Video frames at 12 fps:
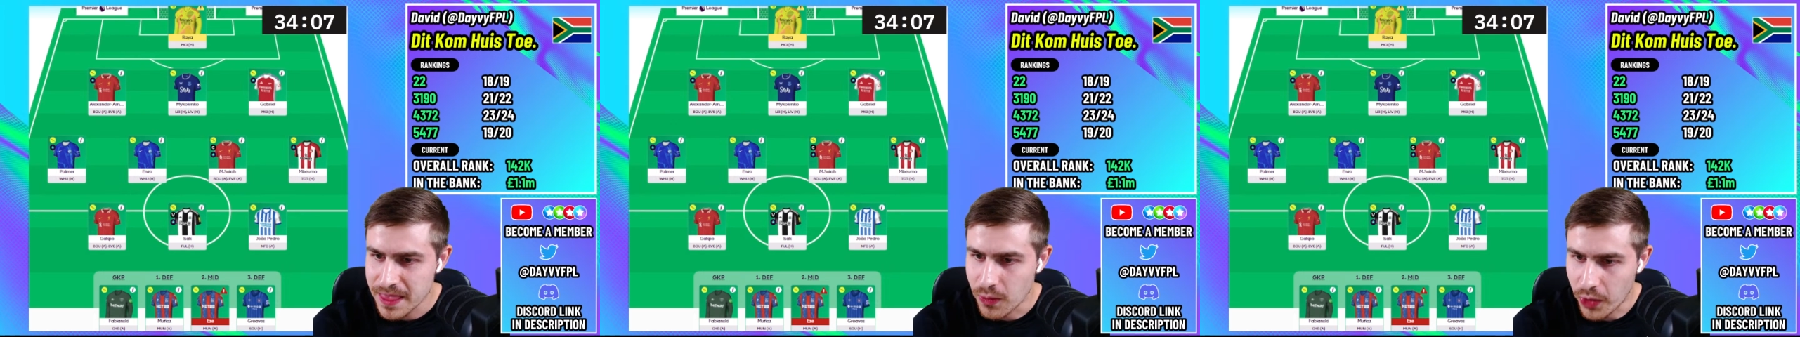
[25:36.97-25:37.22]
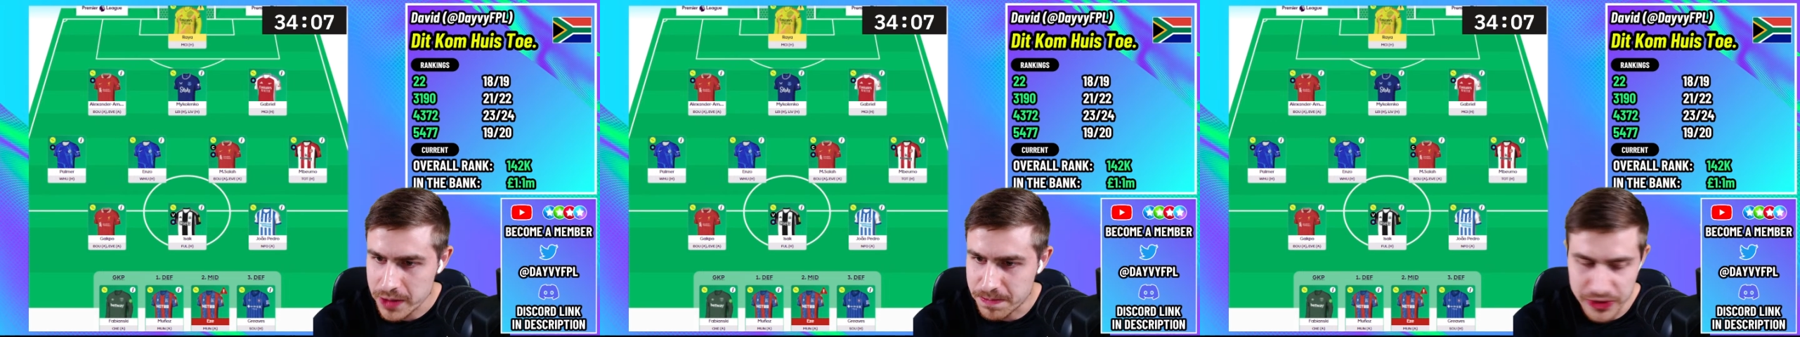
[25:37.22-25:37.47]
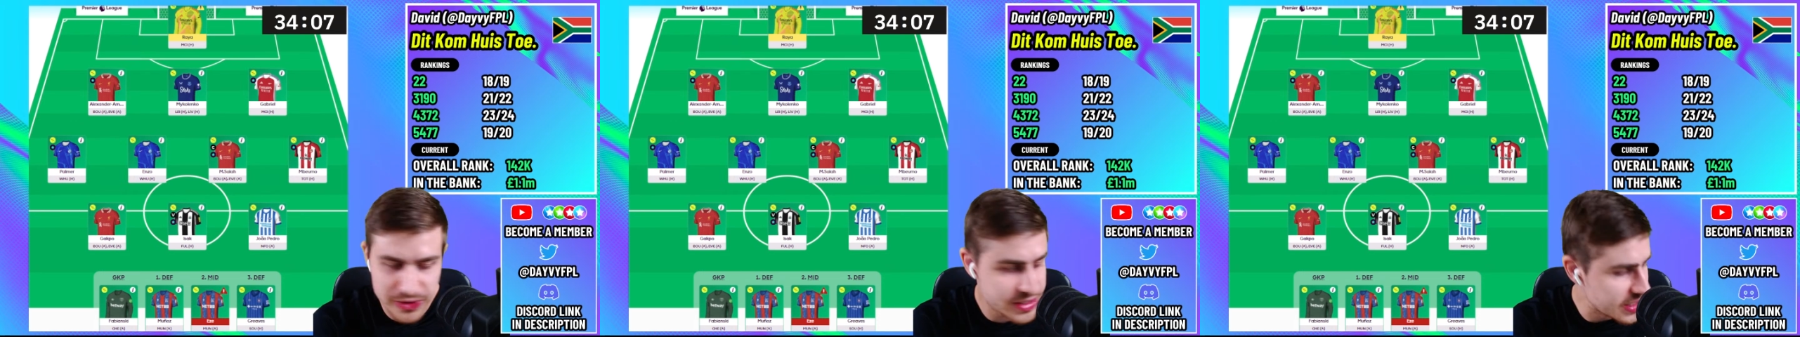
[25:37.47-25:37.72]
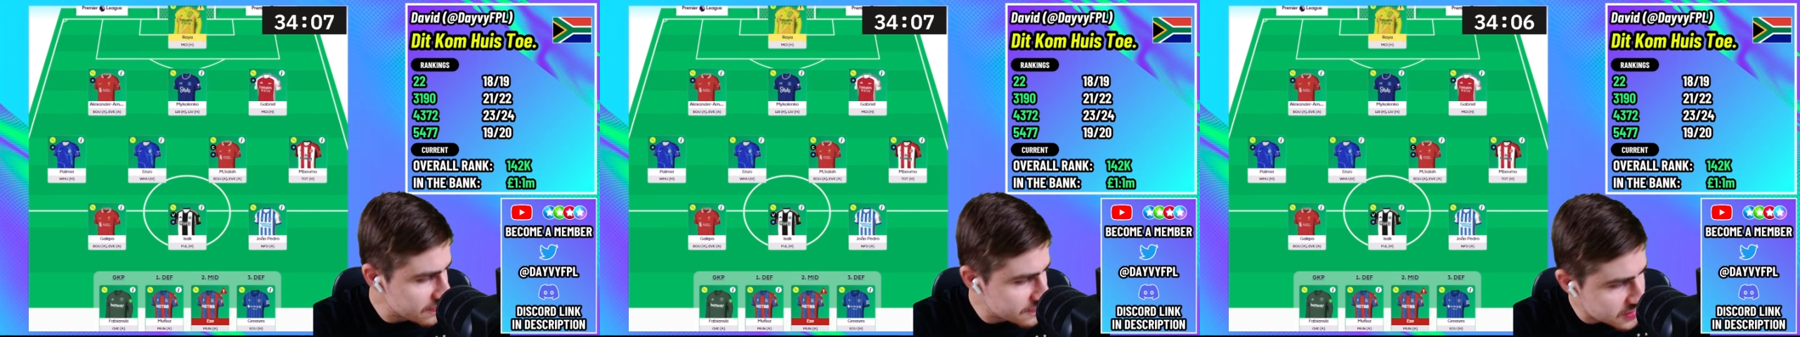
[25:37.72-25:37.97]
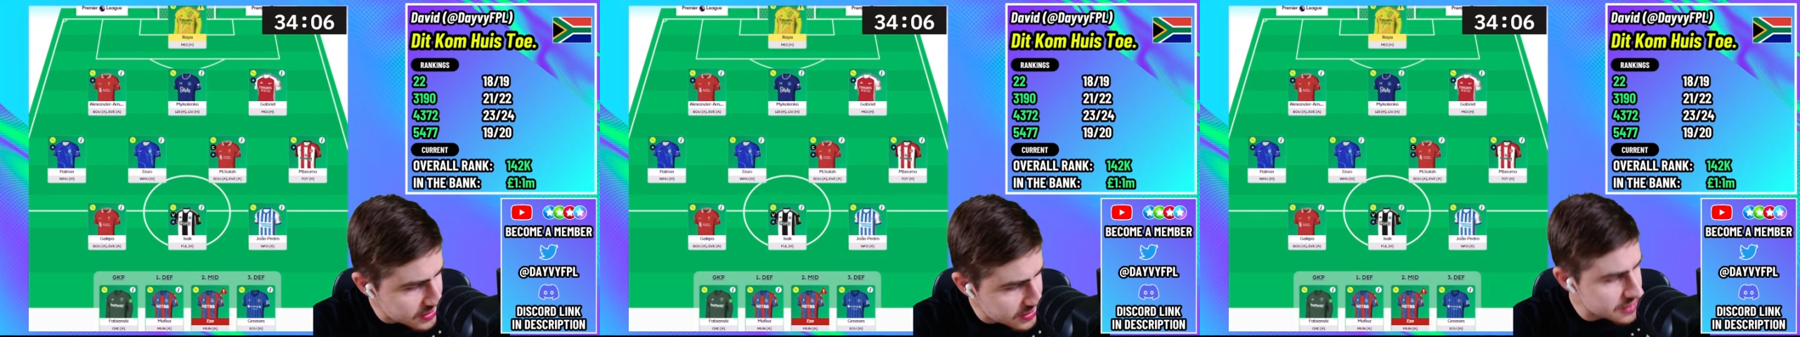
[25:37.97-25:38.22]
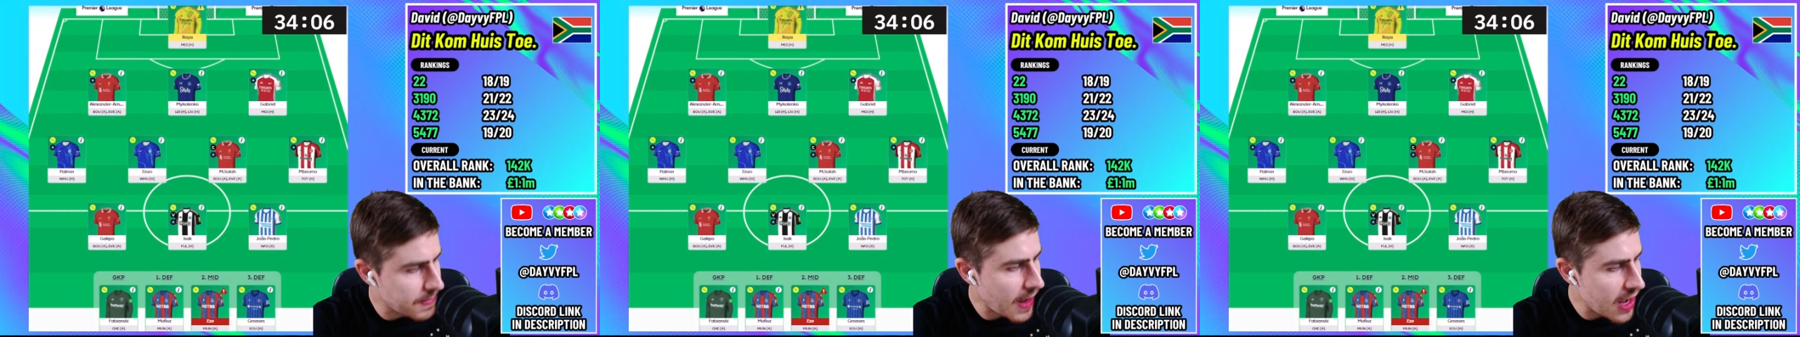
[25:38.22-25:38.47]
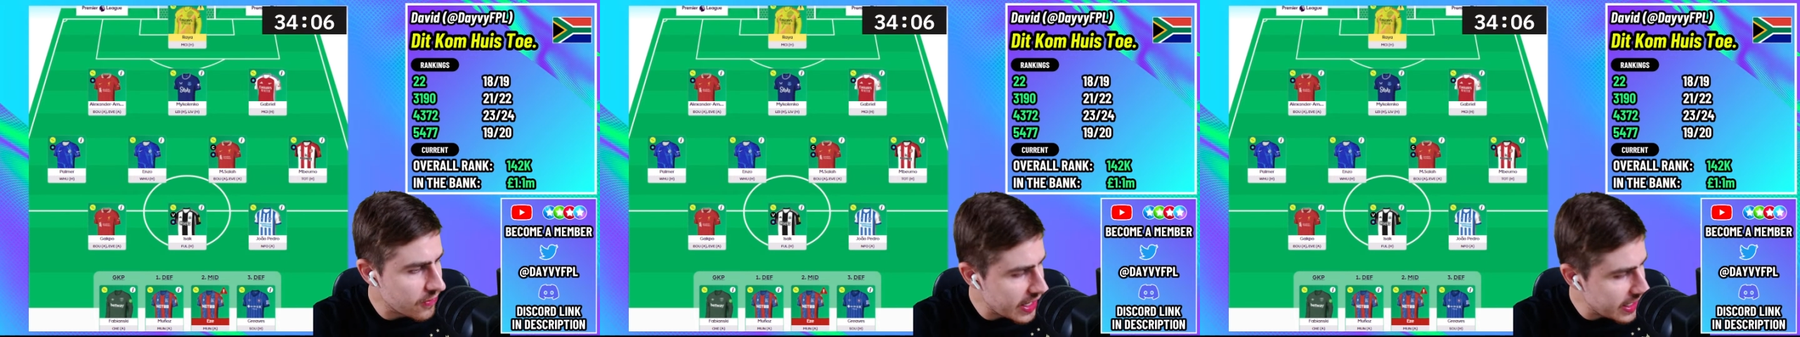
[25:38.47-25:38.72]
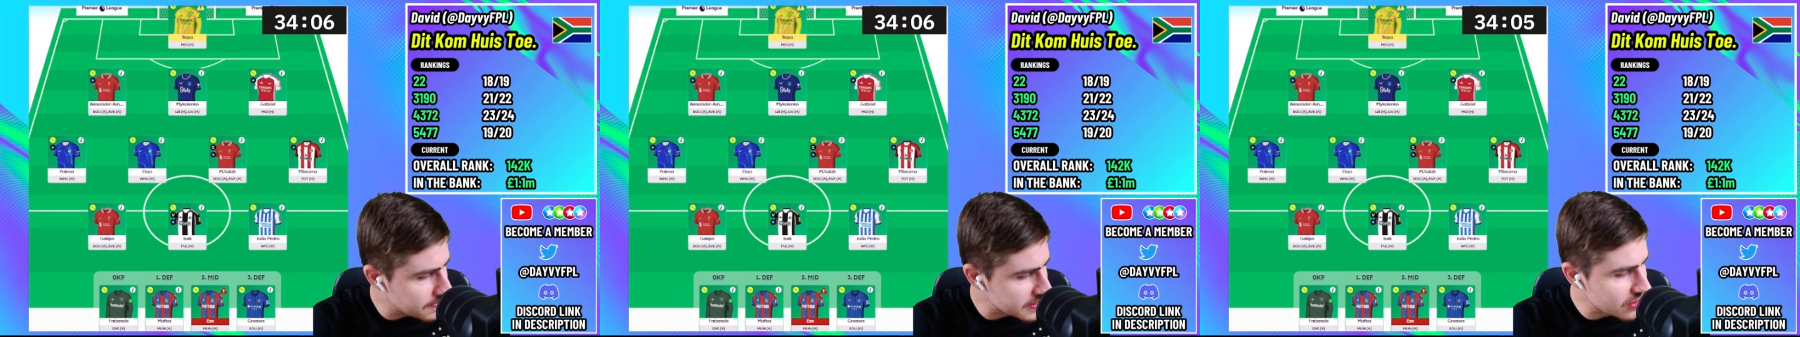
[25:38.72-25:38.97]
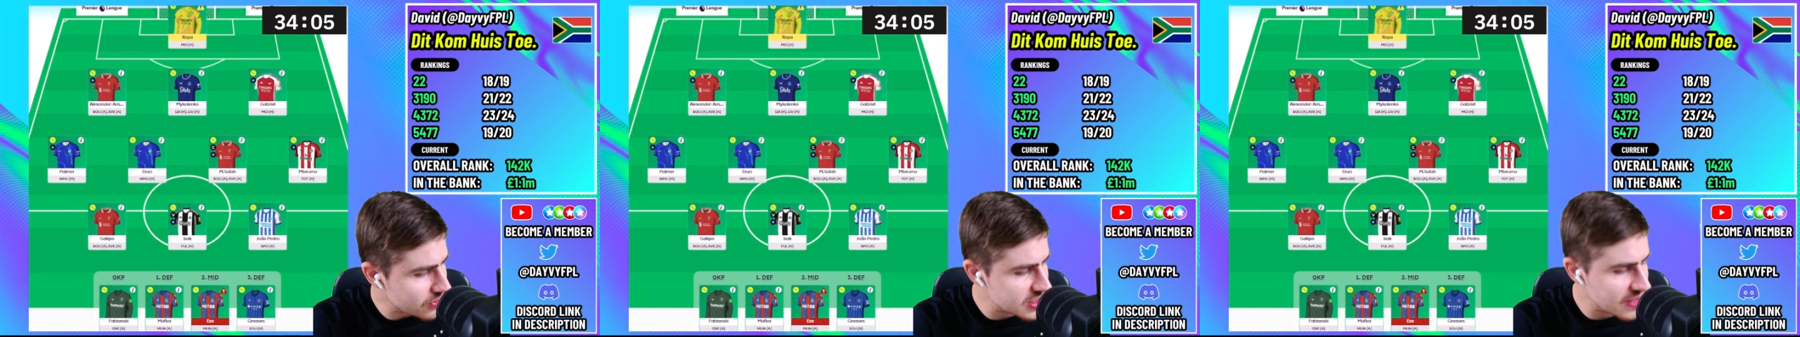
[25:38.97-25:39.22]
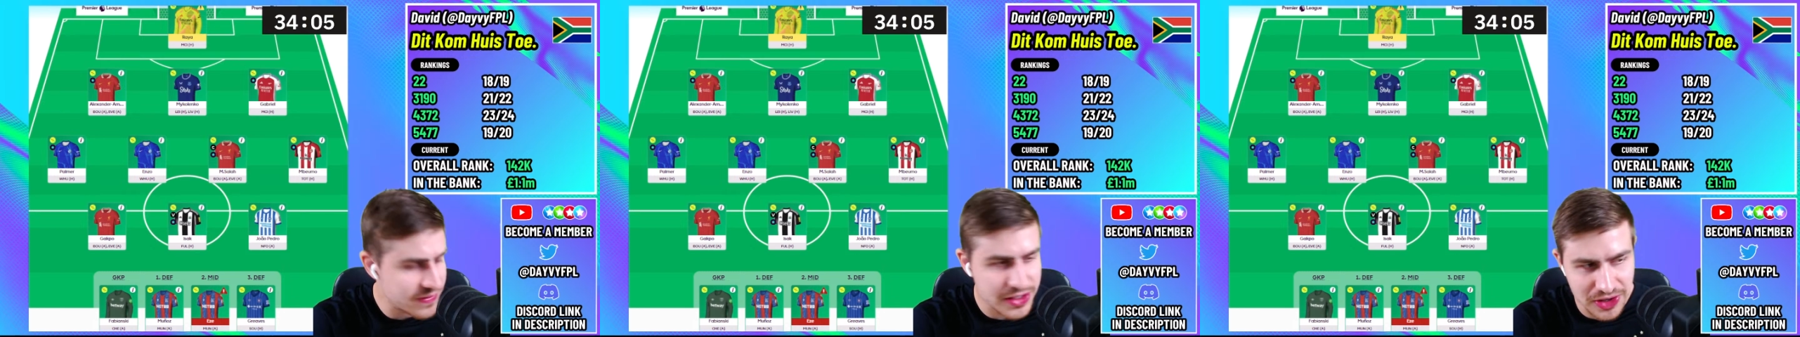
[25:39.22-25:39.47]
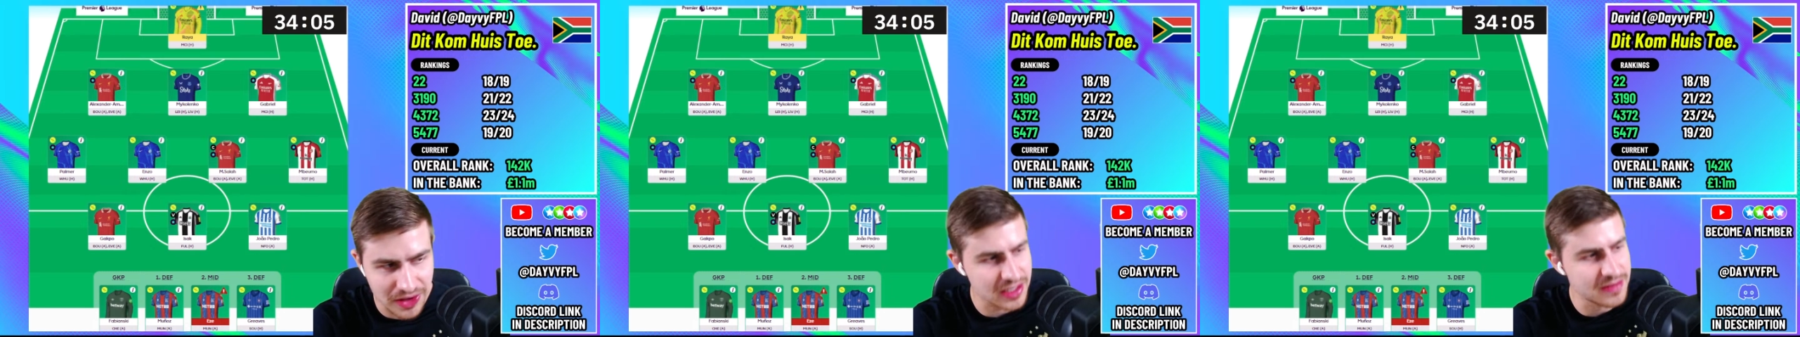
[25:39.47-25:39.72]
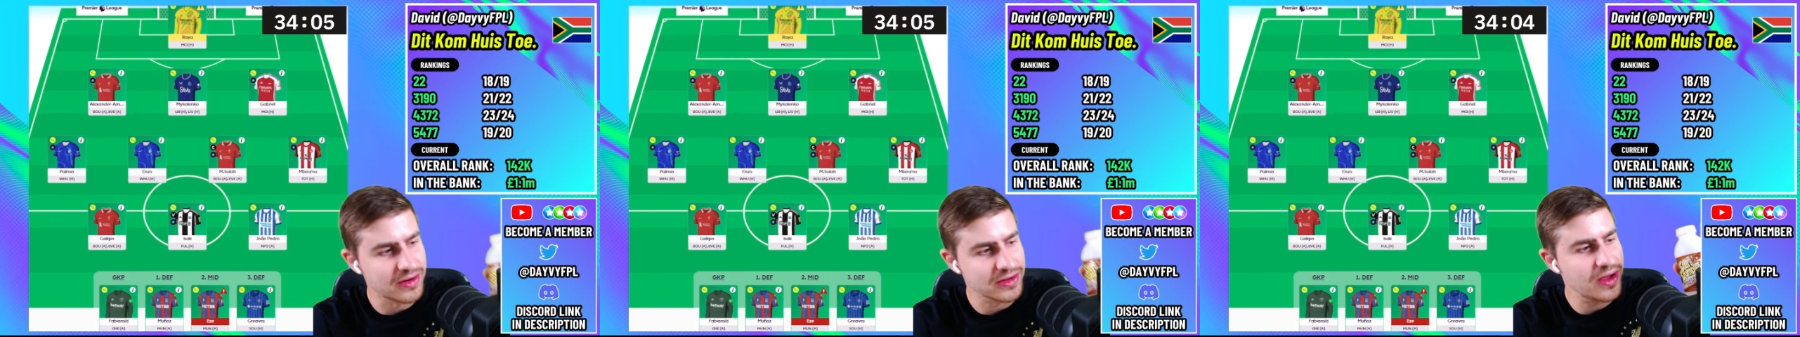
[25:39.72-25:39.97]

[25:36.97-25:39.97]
What blue stuff? So this is Powerade, but then also have the chocolate milk.